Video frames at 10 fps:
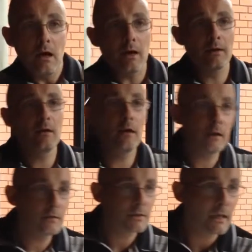I
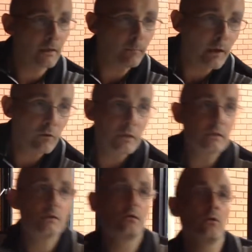understand
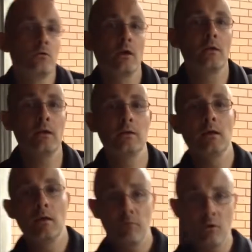Barry's logic. He
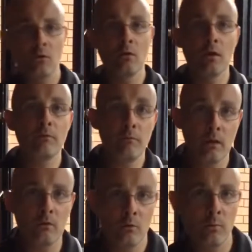said if you're good enough,
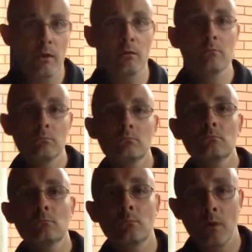then you'll win,
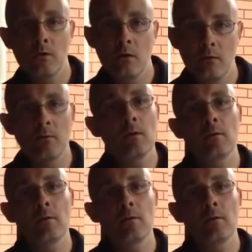which is